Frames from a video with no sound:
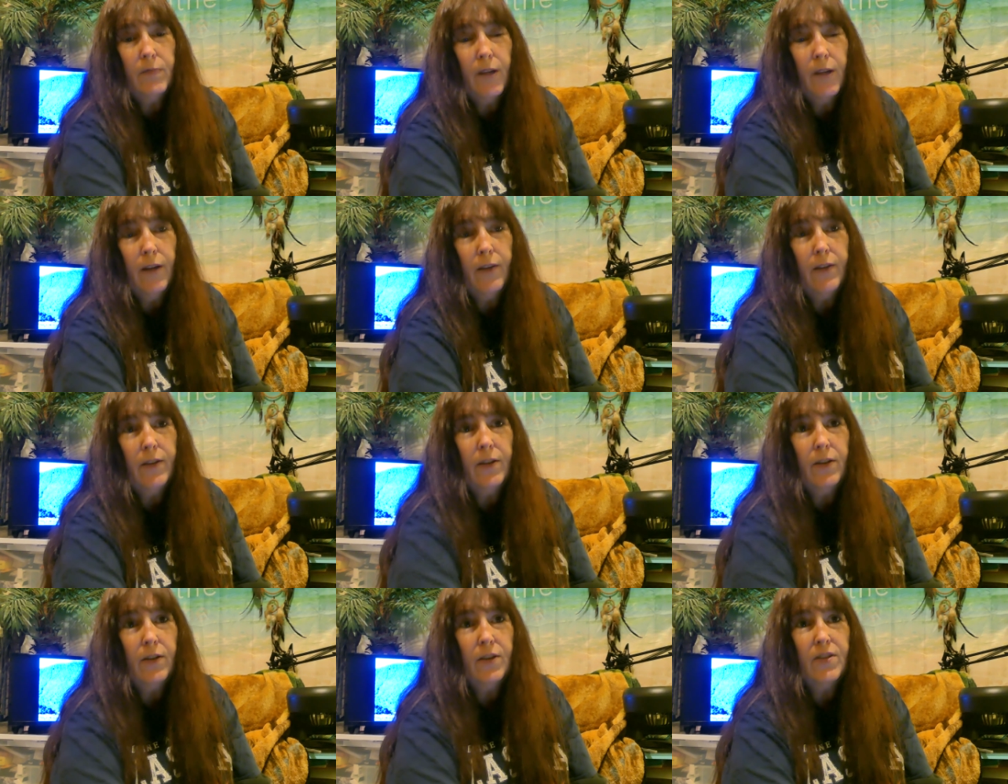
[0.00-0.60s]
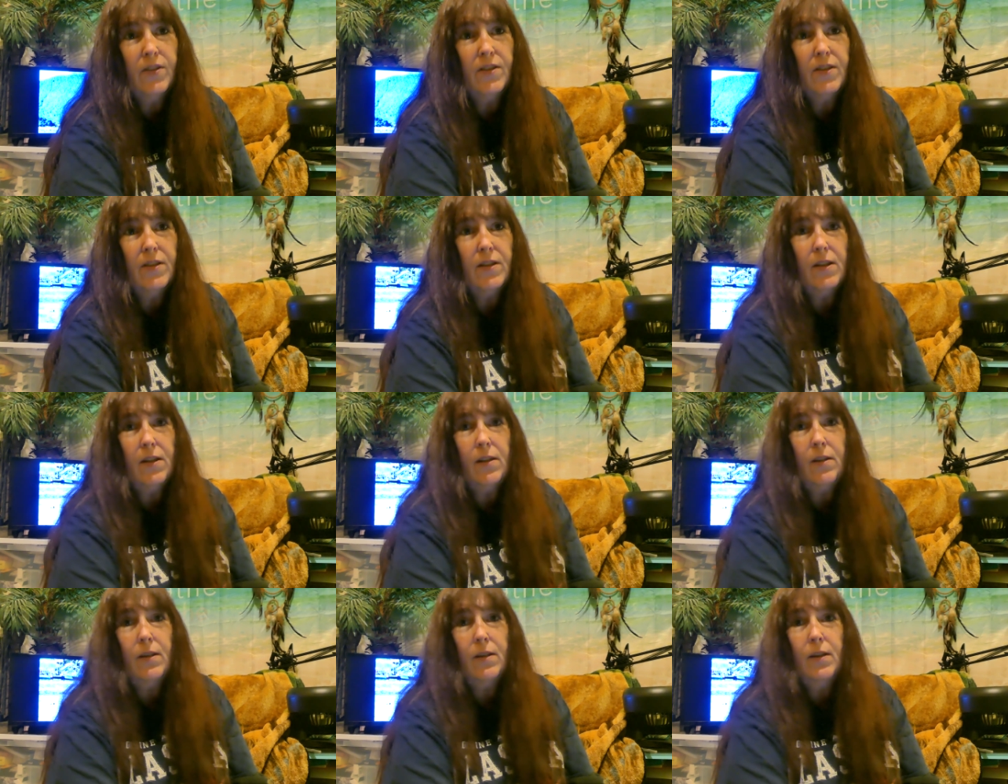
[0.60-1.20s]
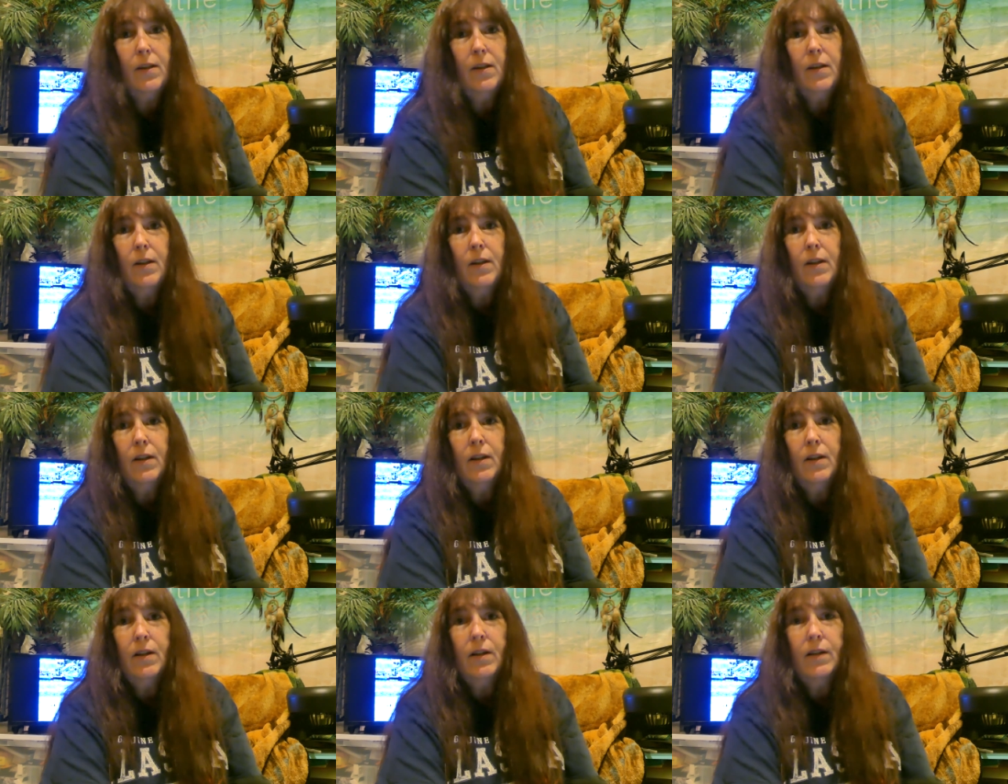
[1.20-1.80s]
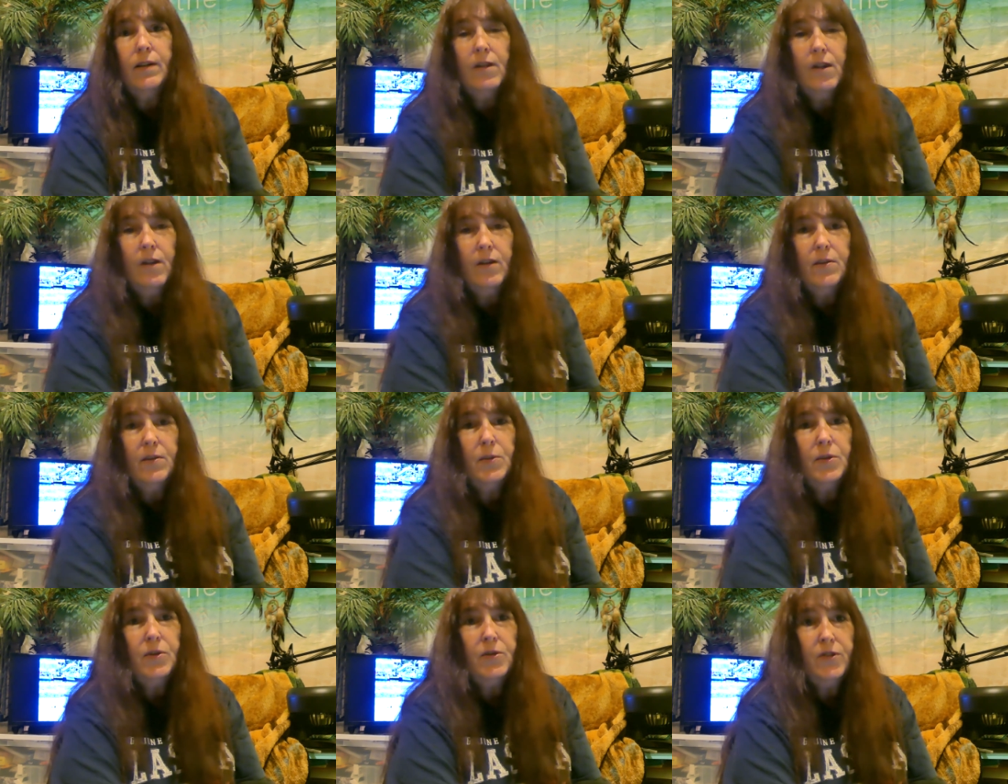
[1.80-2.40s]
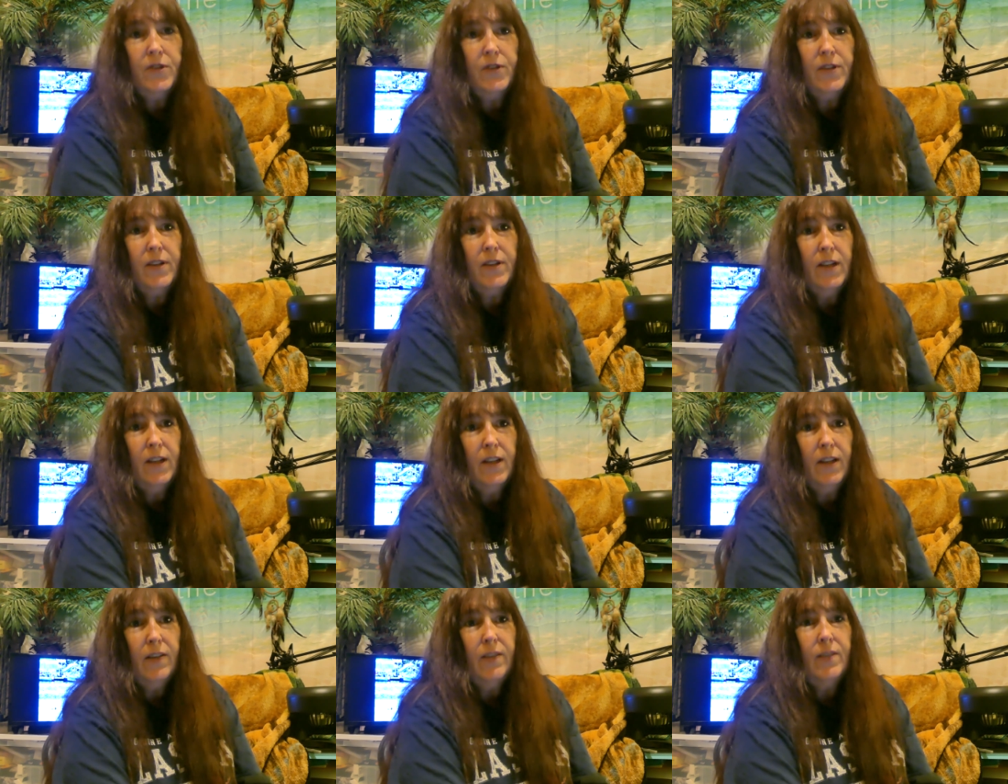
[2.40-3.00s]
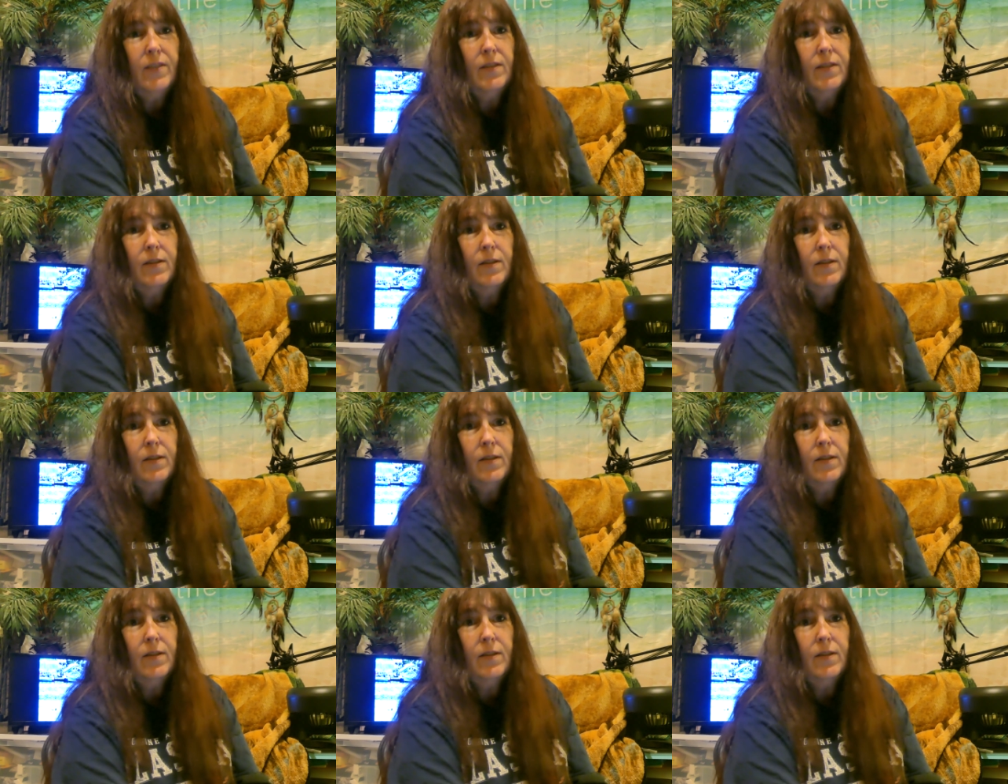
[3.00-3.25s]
out there in Sitka the hospitals and things.